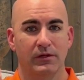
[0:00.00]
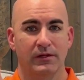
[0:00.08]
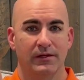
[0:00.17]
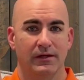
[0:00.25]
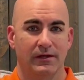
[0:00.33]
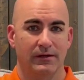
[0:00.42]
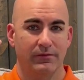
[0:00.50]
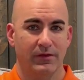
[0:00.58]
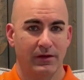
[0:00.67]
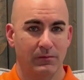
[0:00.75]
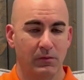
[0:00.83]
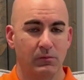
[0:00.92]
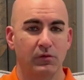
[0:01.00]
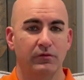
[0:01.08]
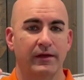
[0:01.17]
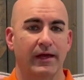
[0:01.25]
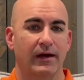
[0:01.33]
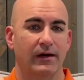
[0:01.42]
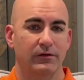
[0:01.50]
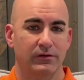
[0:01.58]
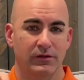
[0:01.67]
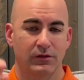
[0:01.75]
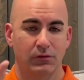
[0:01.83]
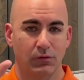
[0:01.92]
that have been moving out
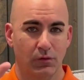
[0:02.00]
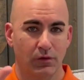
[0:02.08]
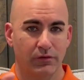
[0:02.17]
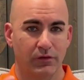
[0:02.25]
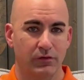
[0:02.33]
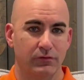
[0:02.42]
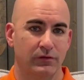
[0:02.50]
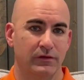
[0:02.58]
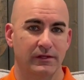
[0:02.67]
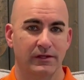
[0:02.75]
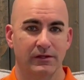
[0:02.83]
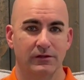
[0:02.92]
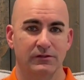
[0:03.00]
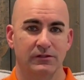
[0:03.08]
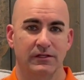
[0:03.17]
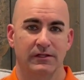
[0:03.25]
north over the years.